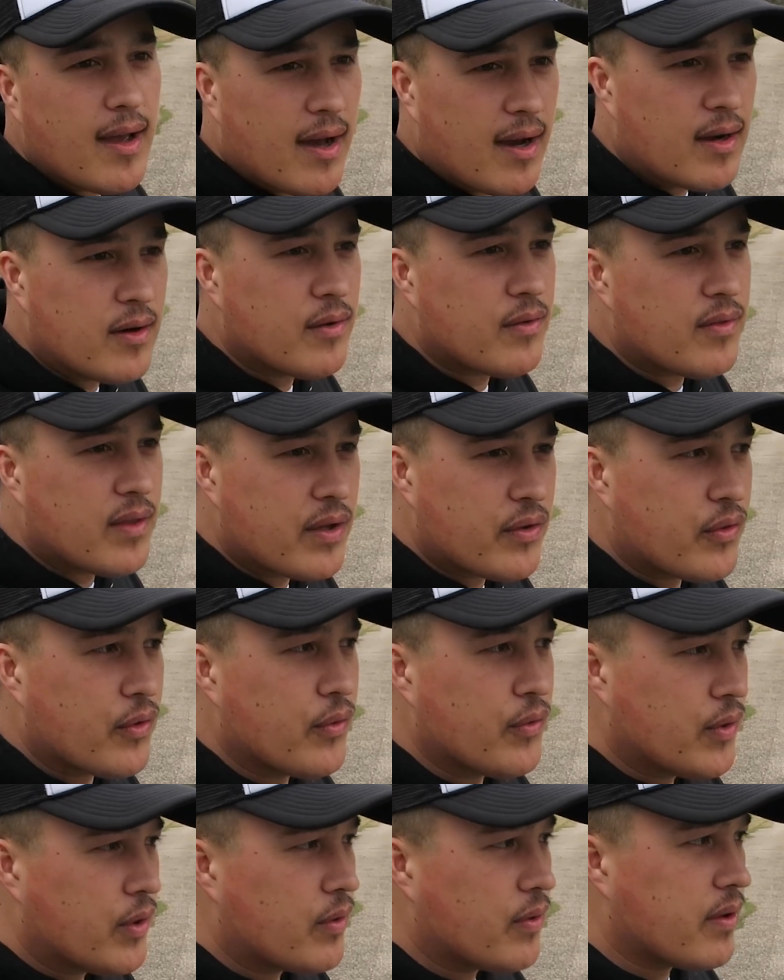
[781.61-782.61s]
I don't think
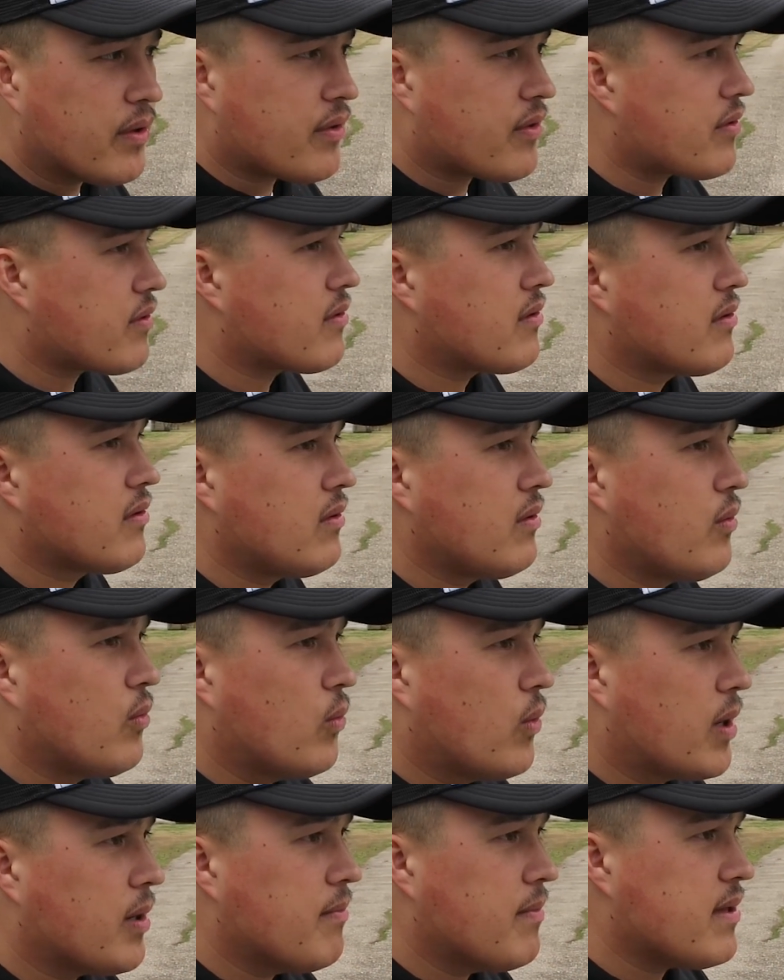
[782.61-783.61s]
they'll notice
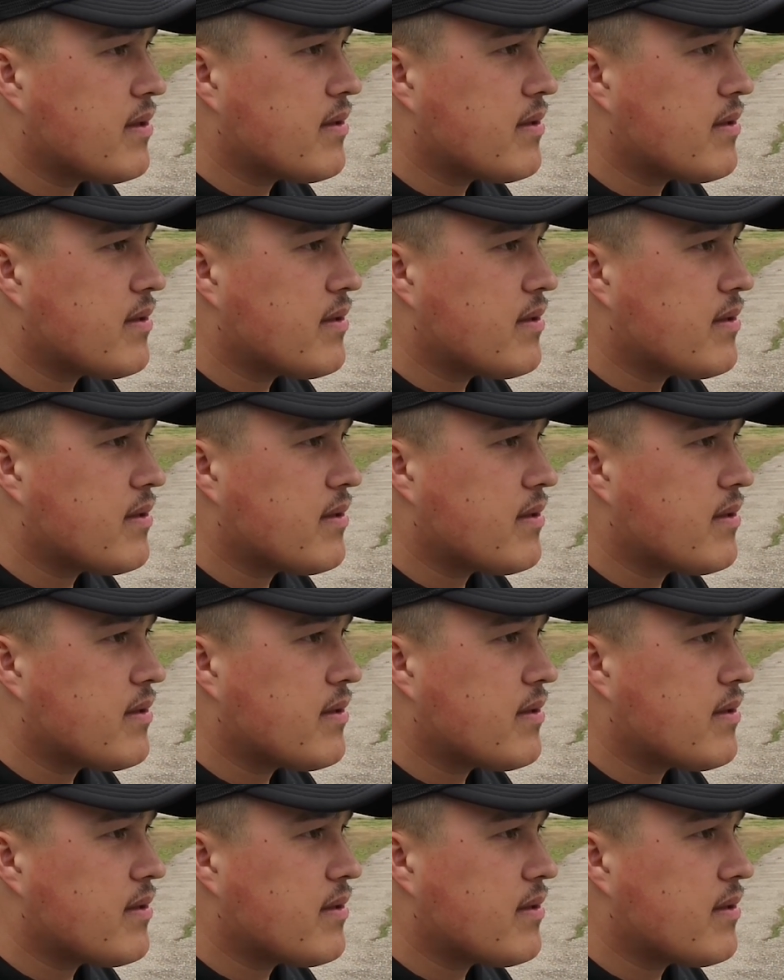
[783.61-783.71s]
one